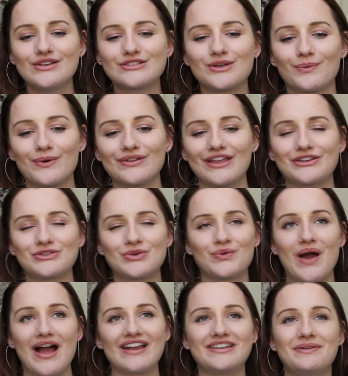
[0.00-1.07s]
So we're like
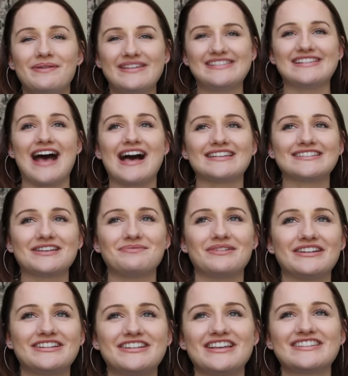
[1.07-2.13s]
trying to be sassy,
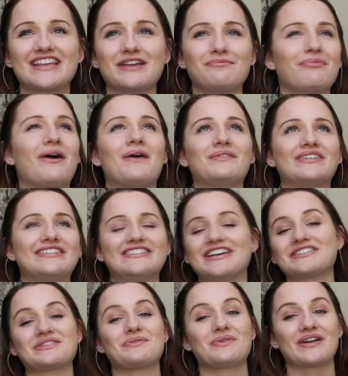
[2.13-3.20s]
but it's just like probably
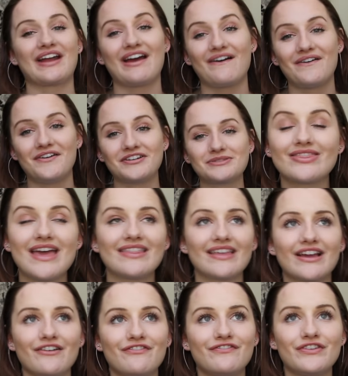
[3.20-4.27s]
doesn't work at all. Then
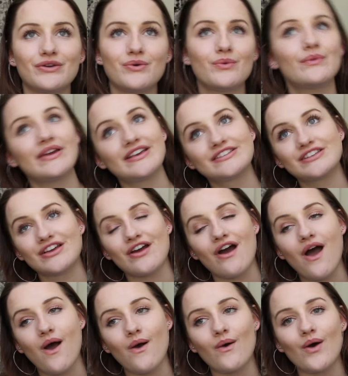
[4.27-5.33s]
like a few weeks
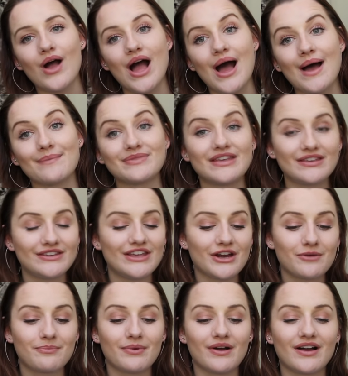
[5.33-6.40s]
ago, um, the
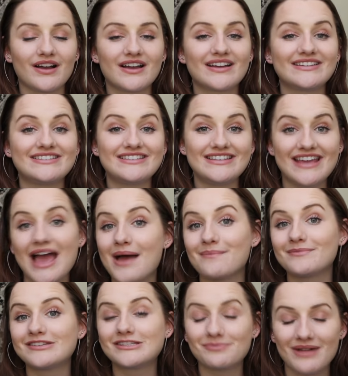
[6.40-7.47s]
yearbook D
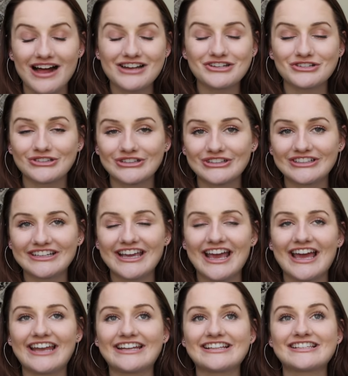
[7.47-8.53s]
M'd Splash Girl
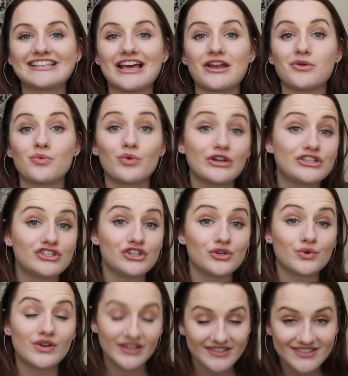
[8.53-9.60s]
again and said, would
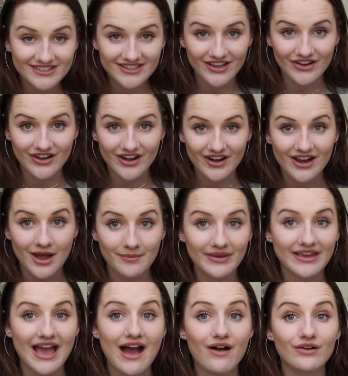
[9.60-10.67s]
you consider
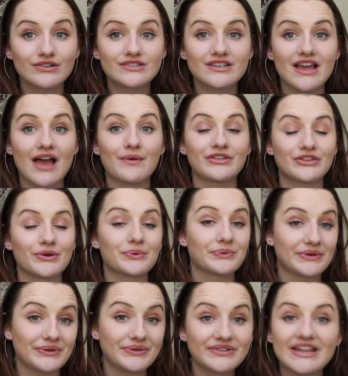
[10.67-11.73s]
coming out with your
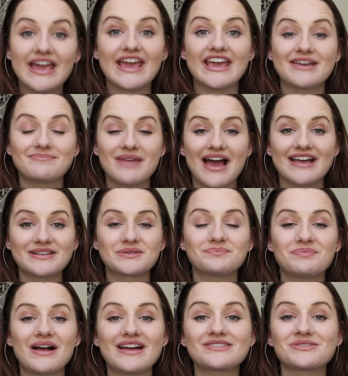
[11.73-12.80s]
real name as
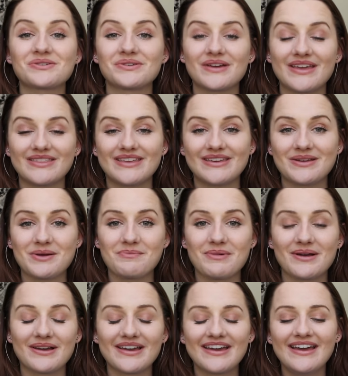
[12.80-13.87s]
Splash Girl in the
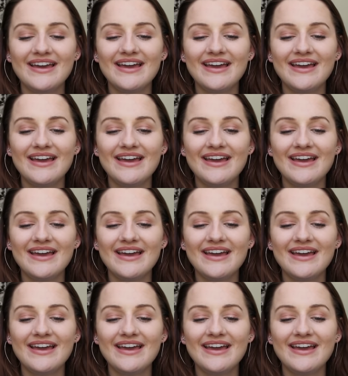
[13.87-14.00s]
yearbook?